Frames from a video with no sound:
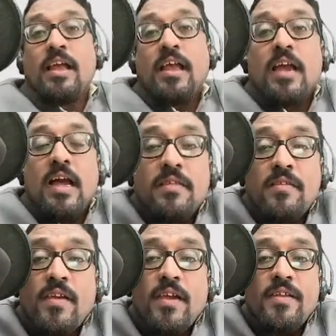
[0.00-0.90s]

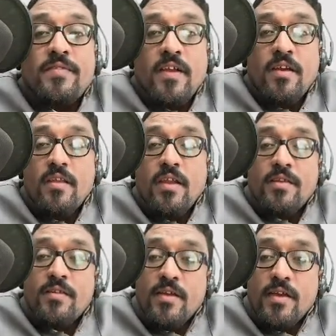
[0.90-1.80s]
Gandhiji decided in
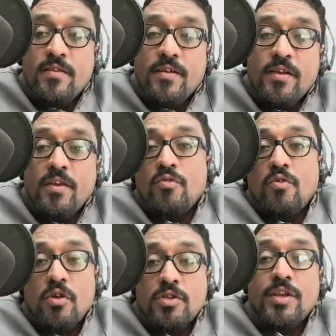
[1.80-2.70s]
1919 to
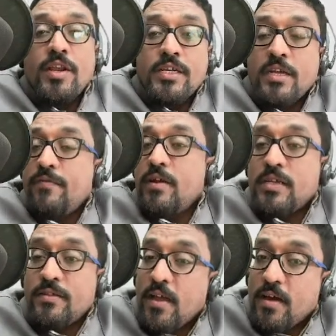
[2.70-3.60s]
launch a nationwide
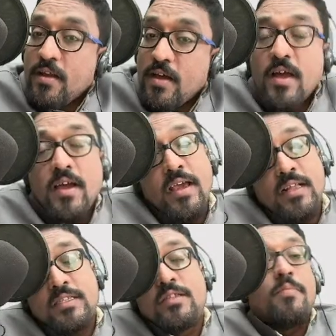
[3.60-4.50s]
satyagraha
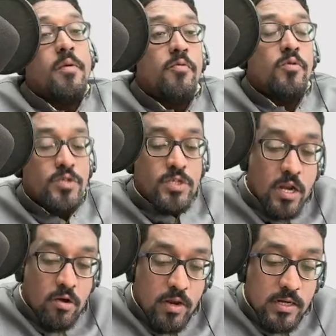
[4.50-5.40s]
against the proposed
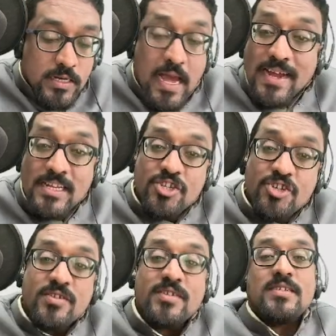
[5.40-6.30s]
Rowlatt Act.
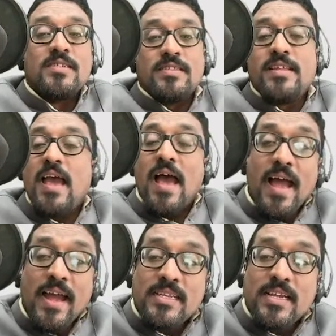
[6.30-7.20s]
The
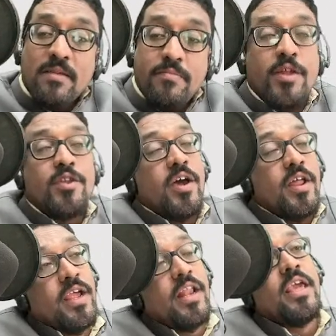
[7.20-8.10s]
act had been
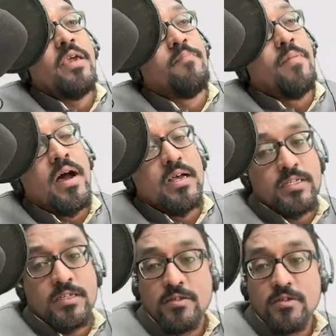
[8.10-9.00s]
hurriedly
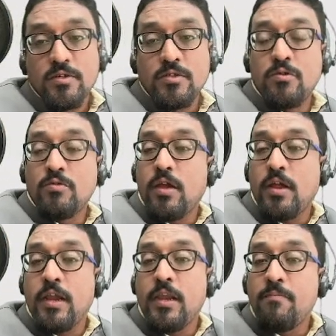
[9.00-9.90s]
passed through the
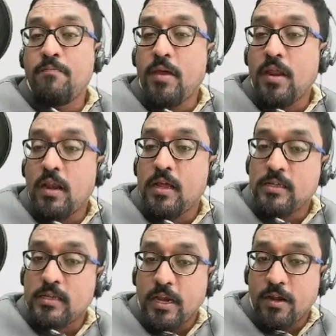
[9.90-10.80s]
Imperial
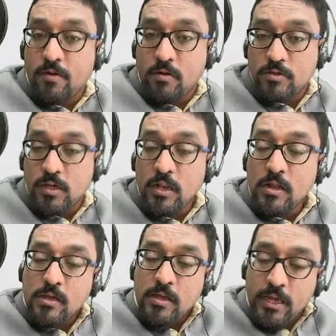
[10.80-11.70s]
Legislative Council
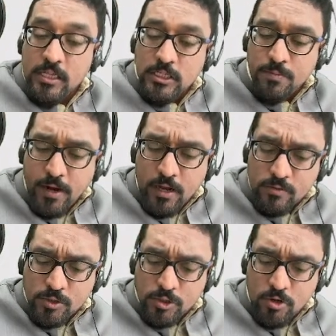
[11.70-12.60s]
in spite
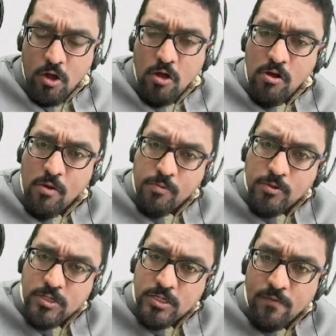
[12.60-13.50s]
of strong
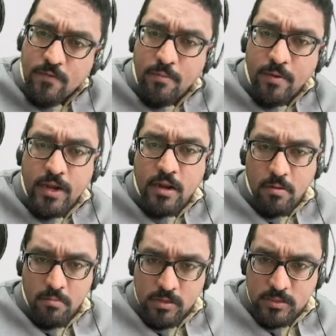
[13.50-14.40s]
opposition from Indian
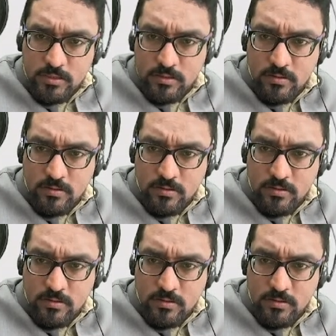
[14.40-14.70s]
members.